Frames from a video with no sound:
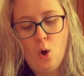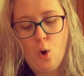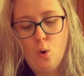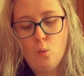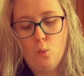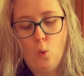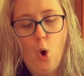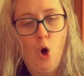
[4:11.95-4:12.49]

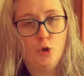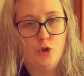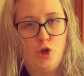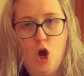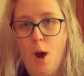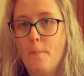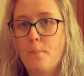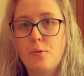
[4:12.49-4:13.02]
"What
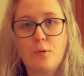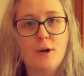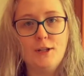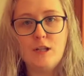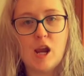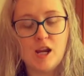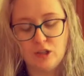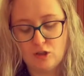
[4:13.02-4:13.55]
a
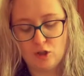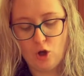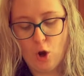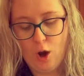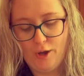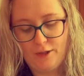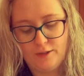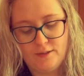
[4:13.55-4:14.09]
pretty
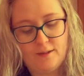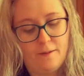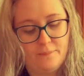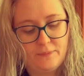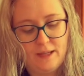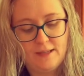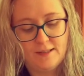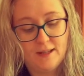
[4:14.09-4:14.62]
sight,"
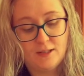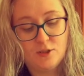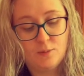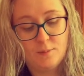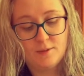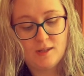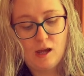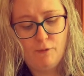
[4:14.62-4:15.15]
he said to
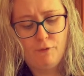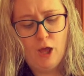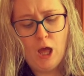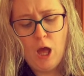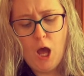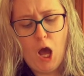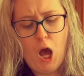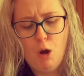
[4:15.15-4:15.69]
himself.
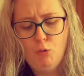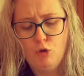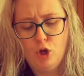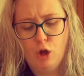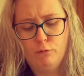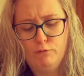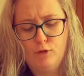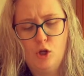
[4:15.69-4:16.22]
"How
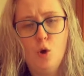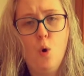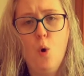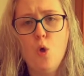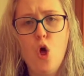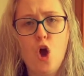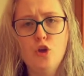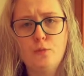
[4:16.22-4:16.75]
lovely
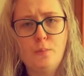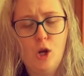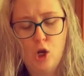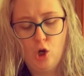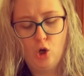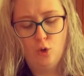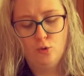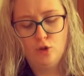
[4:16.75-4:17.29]
all those
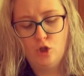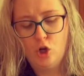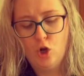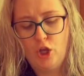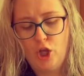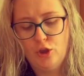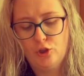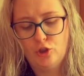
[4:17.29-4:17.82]
balloons
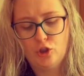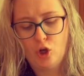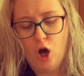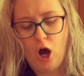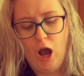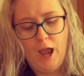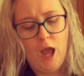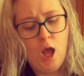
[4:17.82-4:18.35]
look in the
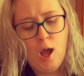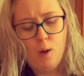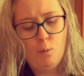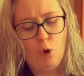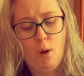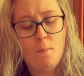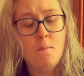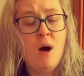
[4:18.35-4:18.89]
sky, and
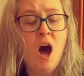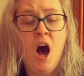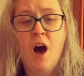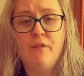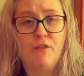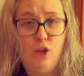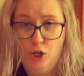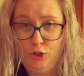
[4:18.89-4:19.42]
what a
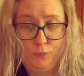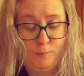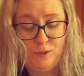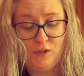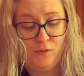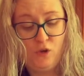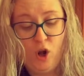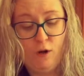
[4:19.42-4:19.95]
marvellous
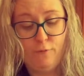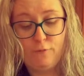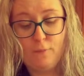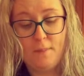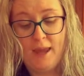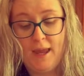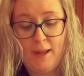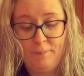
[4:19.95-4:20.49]
bit of luck for
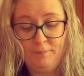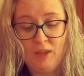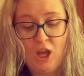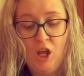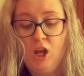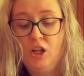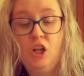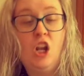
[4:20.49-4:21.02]
me.
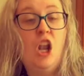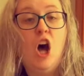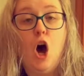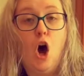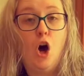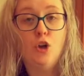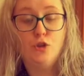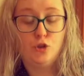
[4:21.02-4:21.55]
At
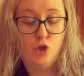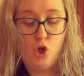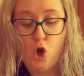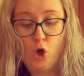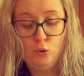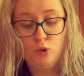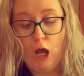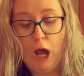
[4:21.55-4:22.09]
last the
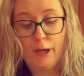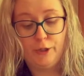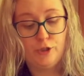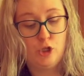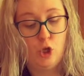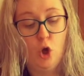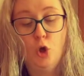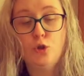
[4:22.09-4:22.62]
old hag
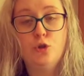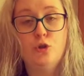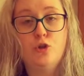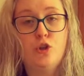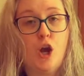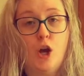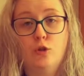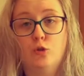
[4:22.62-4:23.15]
is
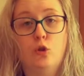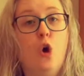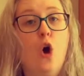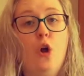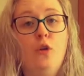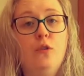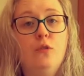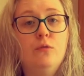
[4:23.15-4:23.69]
lost and
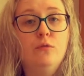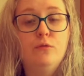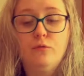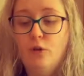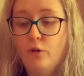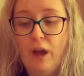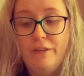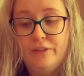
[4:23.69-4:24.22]
gone
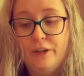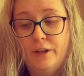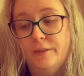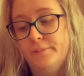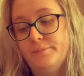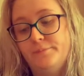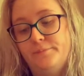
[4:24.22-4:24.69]
forever."